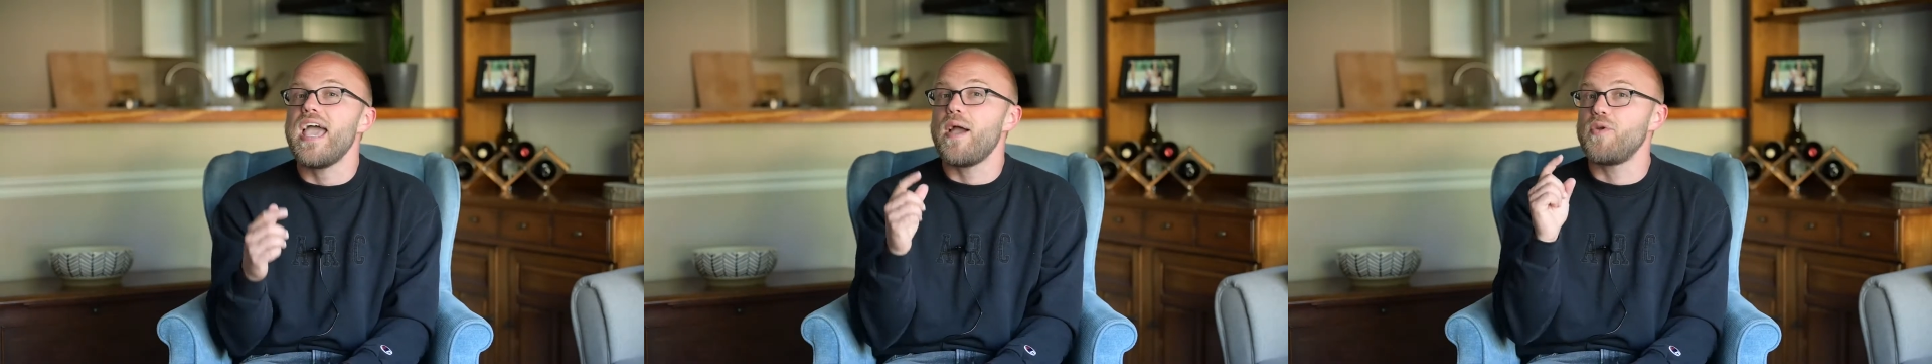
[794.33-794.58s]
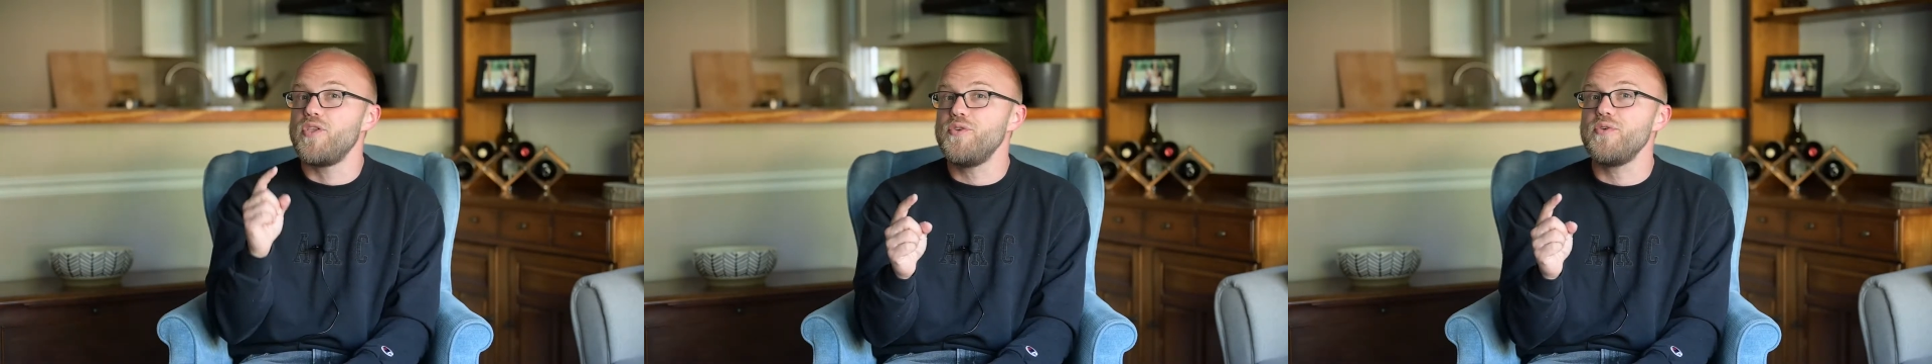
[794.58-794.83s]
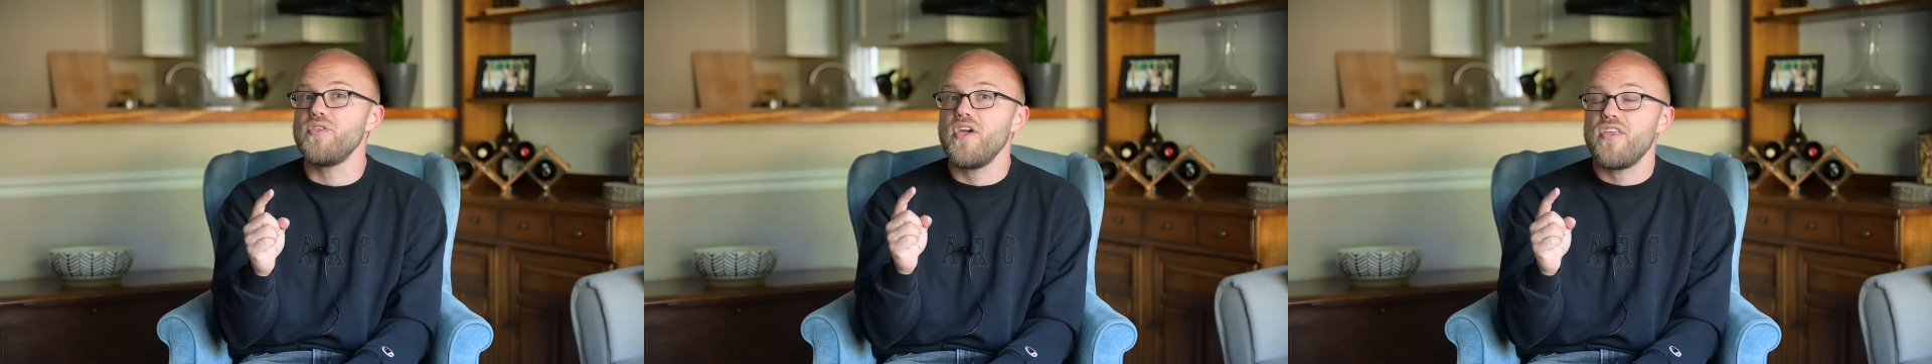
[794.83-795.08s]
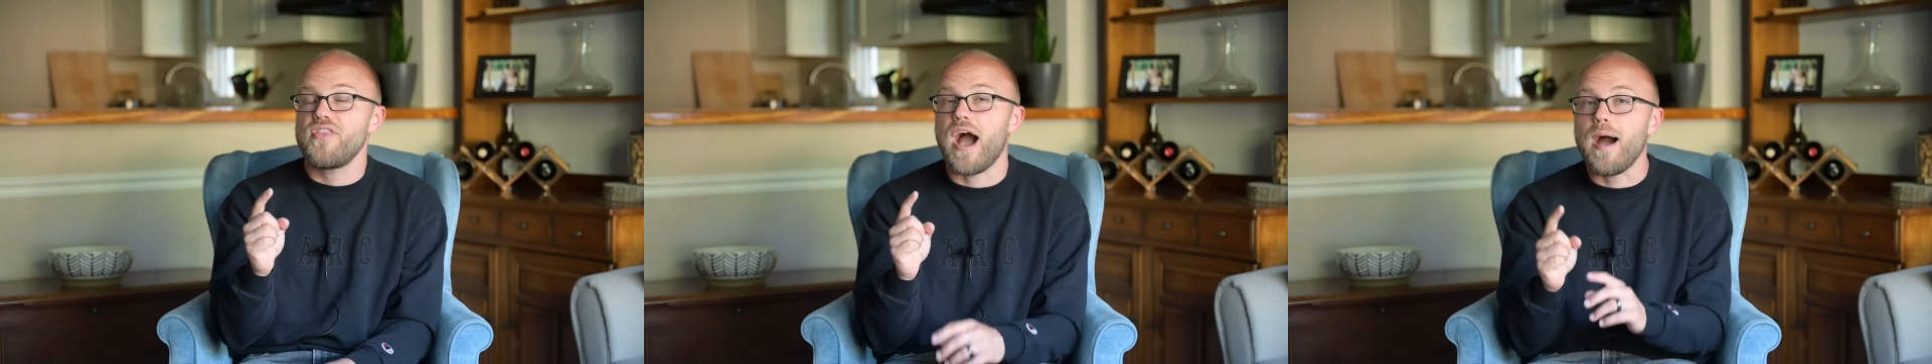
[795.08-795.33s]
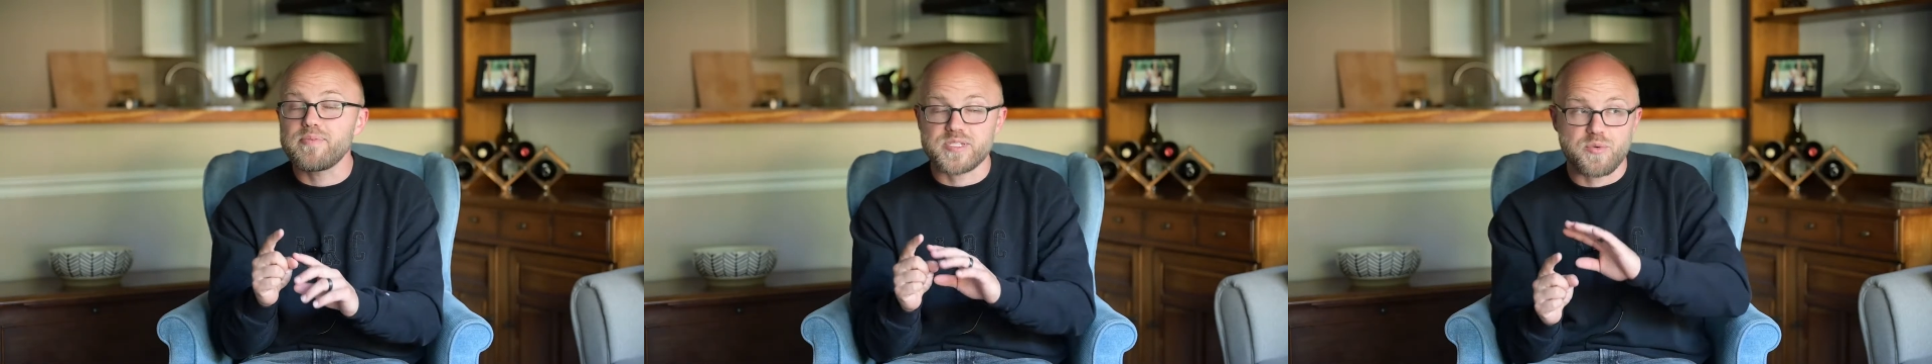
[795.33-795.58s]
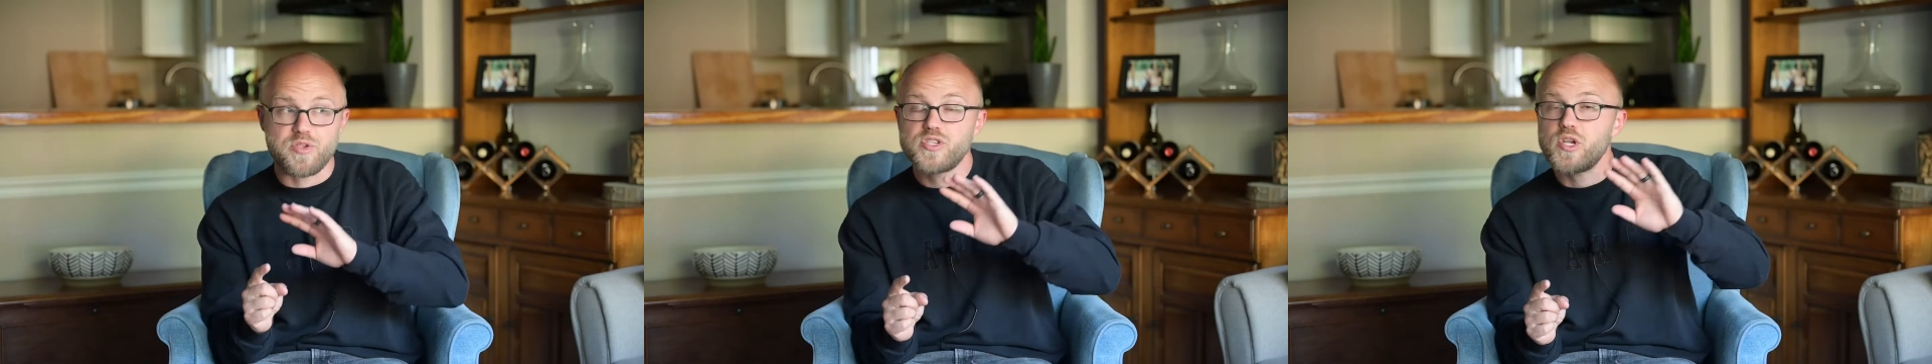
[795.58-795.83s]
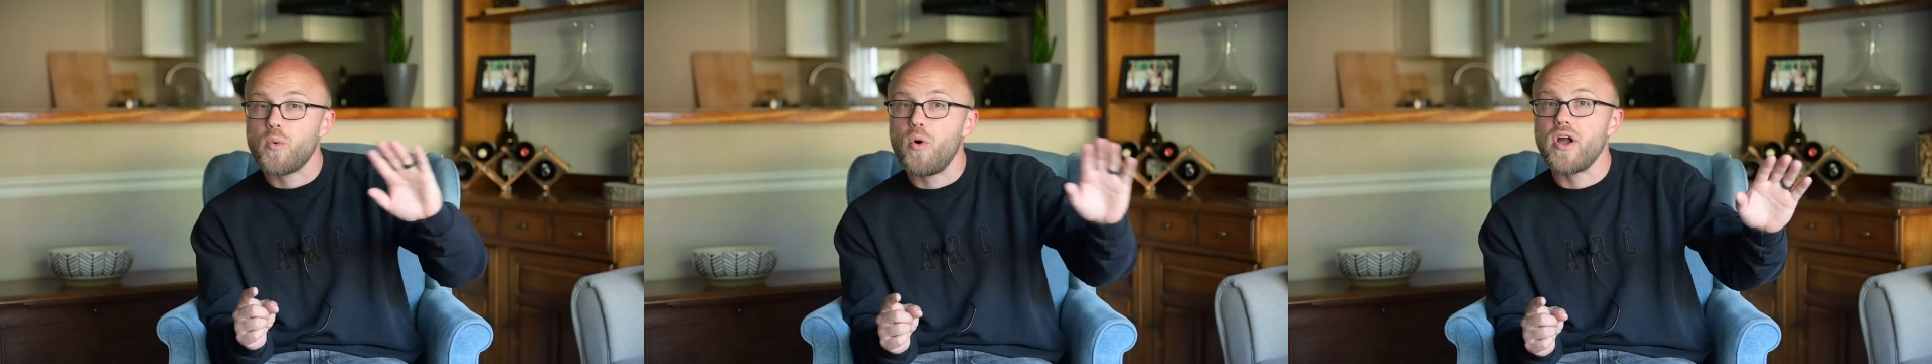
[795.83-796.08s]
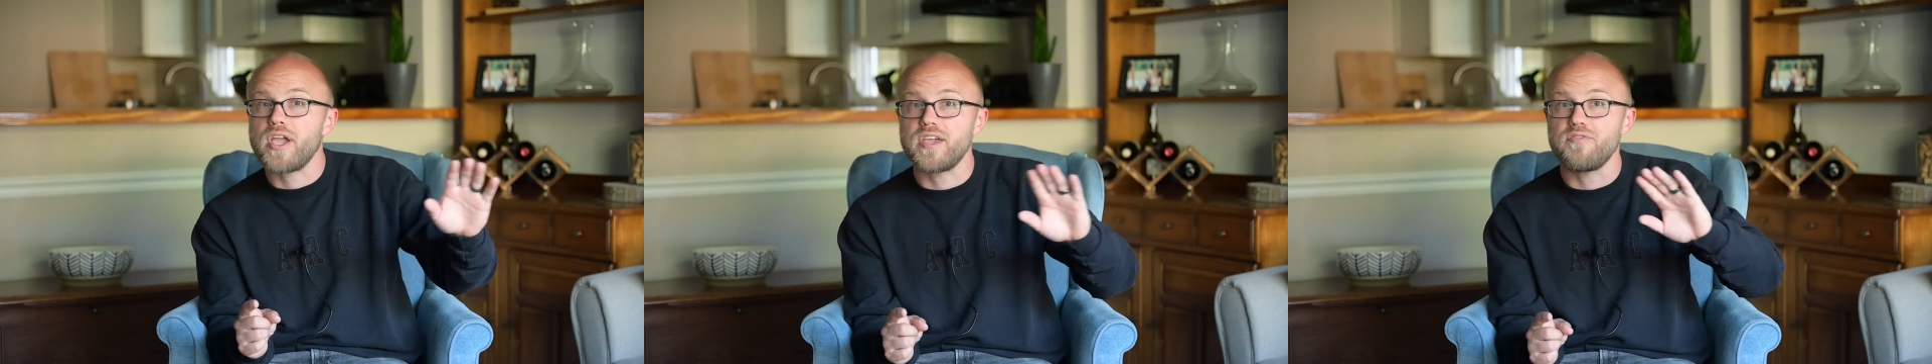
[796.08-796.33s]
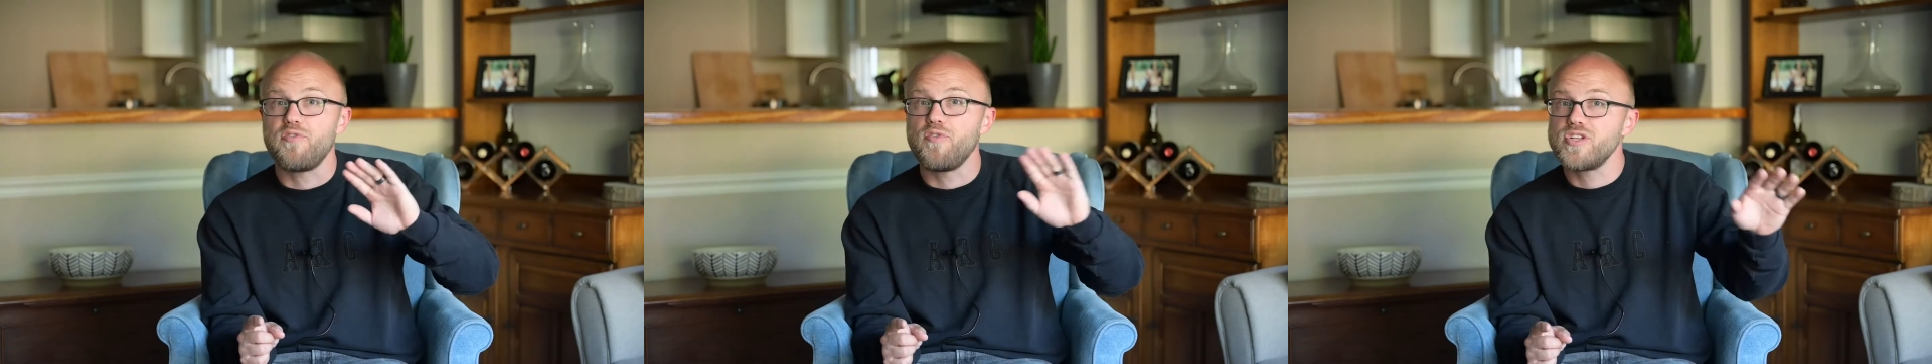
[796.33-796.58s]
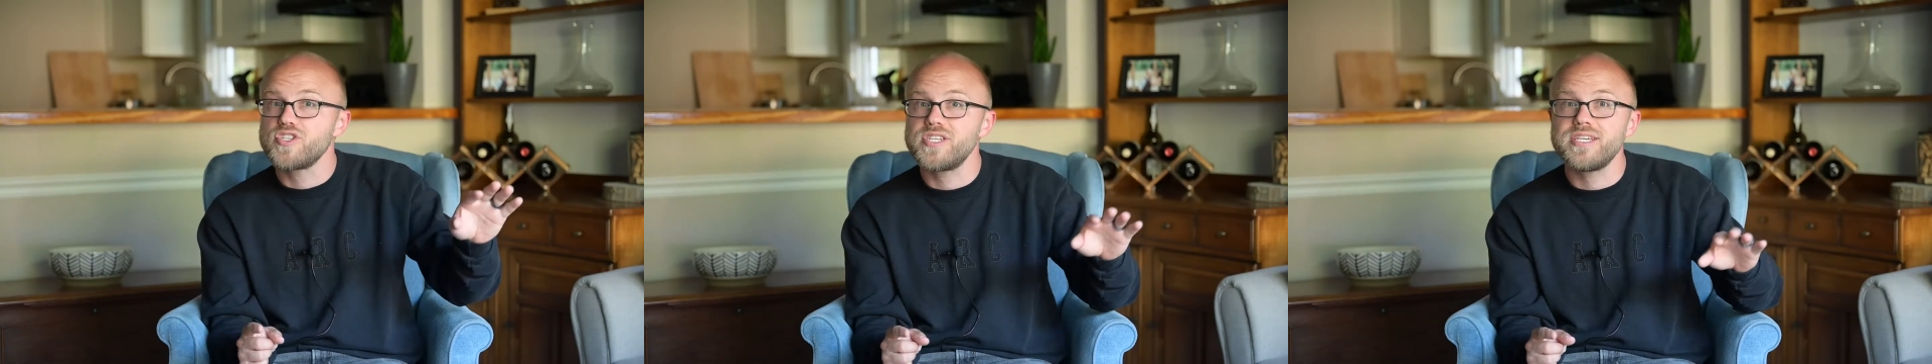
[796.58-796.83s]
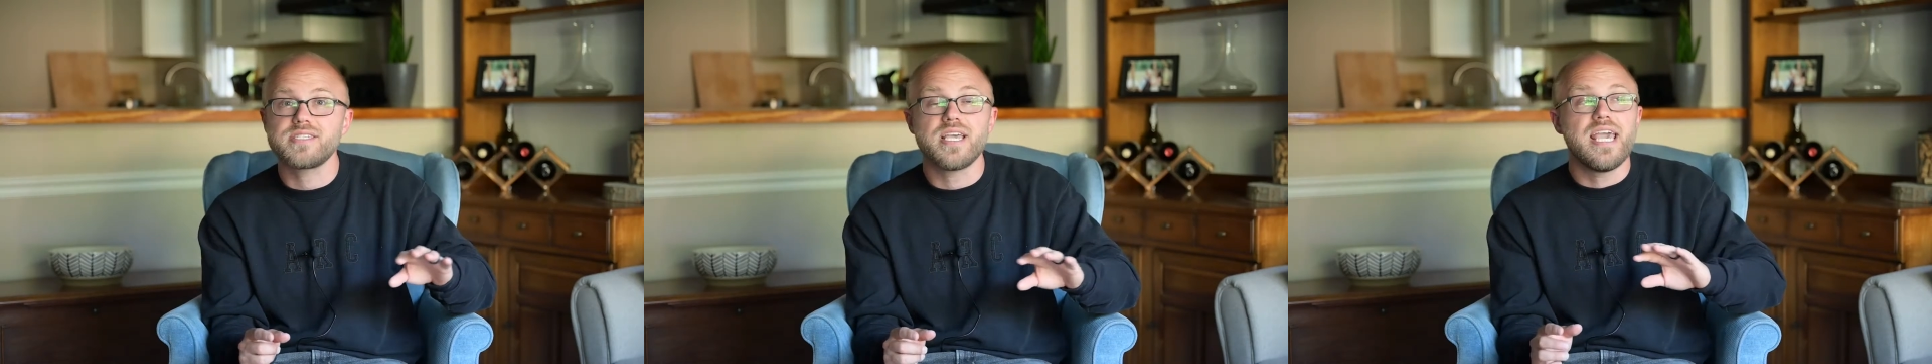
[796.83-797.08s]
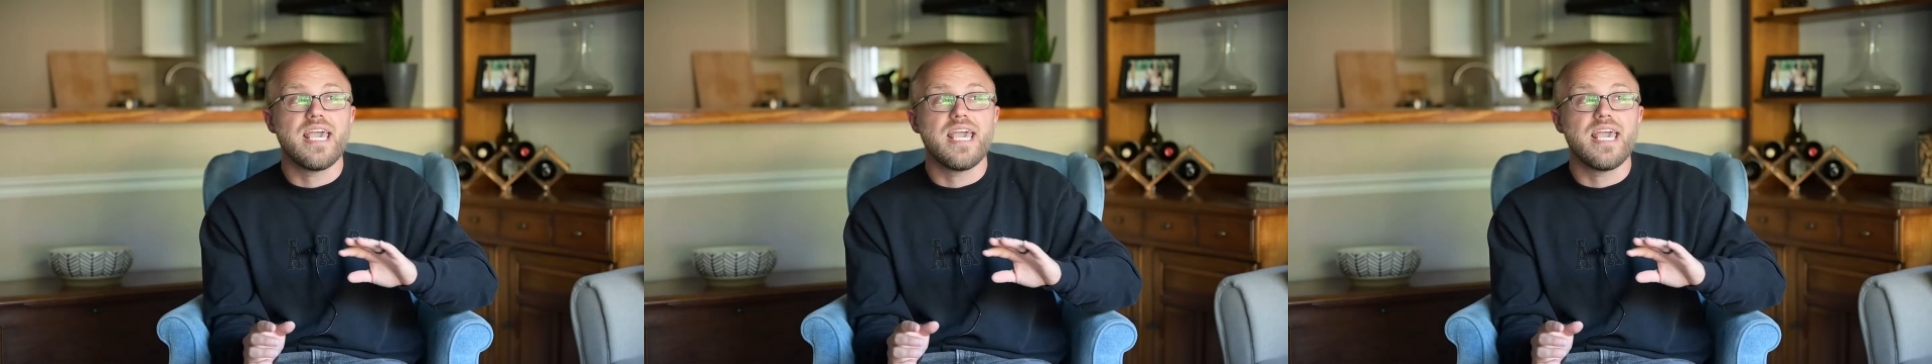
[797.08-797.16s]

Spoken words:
And when you do it the opposite, when you start walking in foolishness,